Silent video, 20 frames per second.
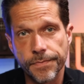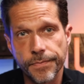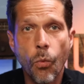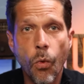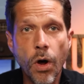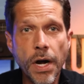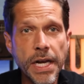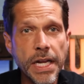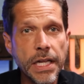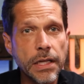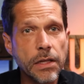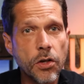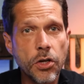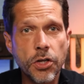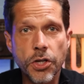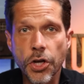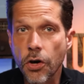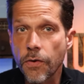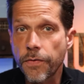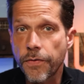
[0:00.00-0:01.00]
One need
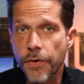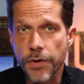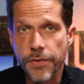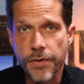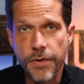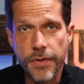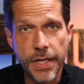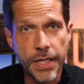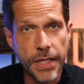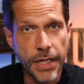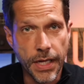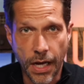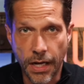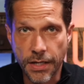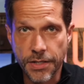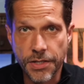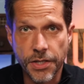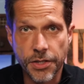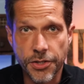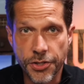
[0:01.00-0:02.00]
look no further than the
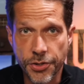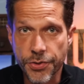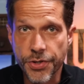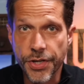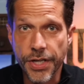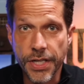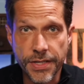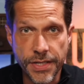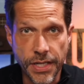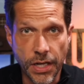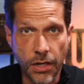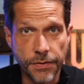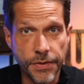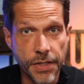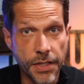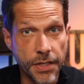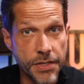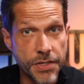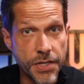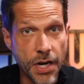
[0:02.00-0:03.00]
Constitution itself
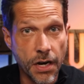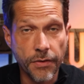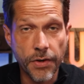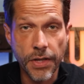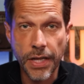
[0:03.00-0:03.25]
to discover